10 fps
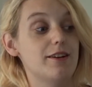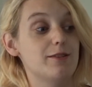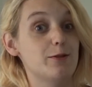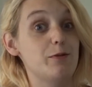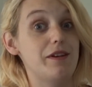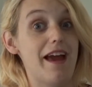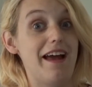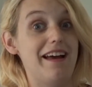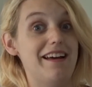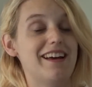So
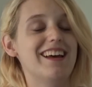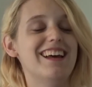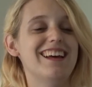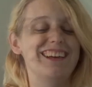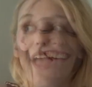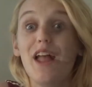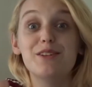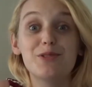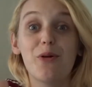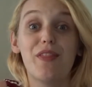yeah.
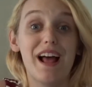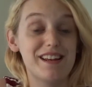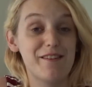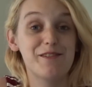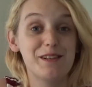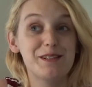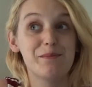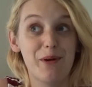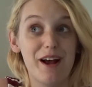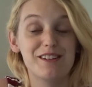And so that definitely
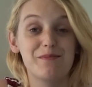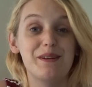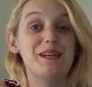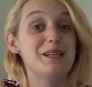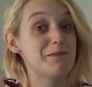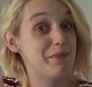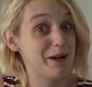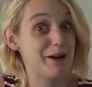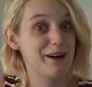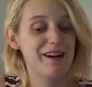surprised me. He's
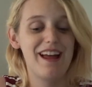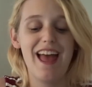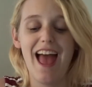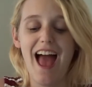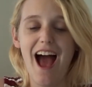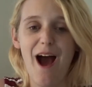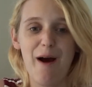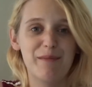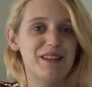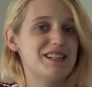bigger.
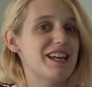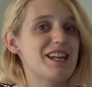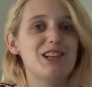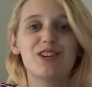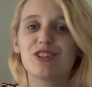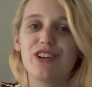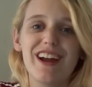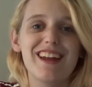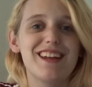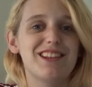But they said he looked
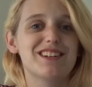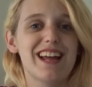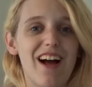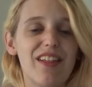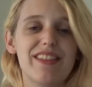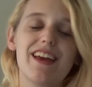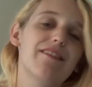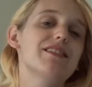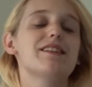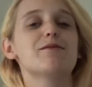great, he looked healthy,
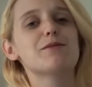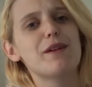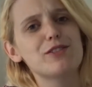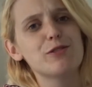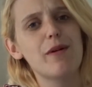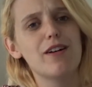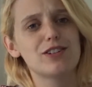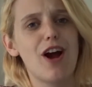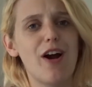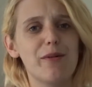everything was measuring well,
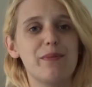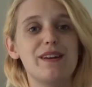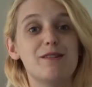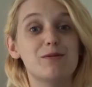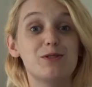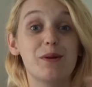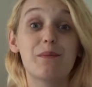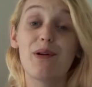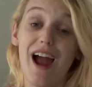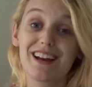his heartbeat, he was doing
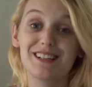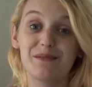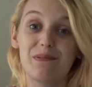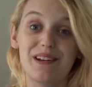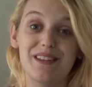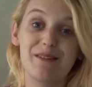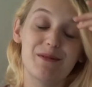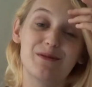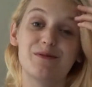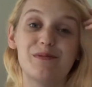practice breathing,
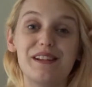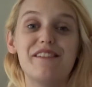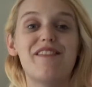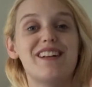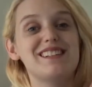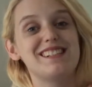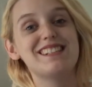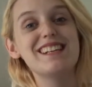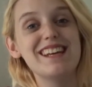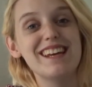which was really fun to
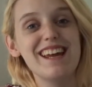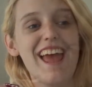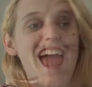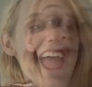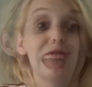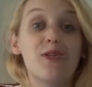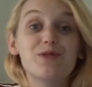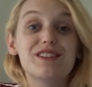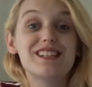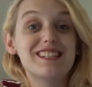see.
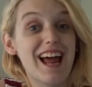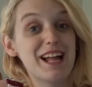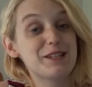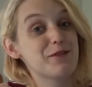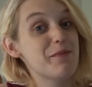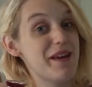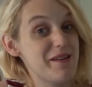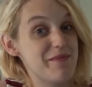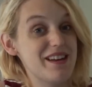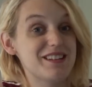Those are the stats for
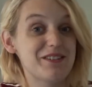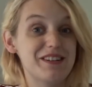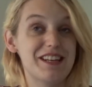baby, and so he's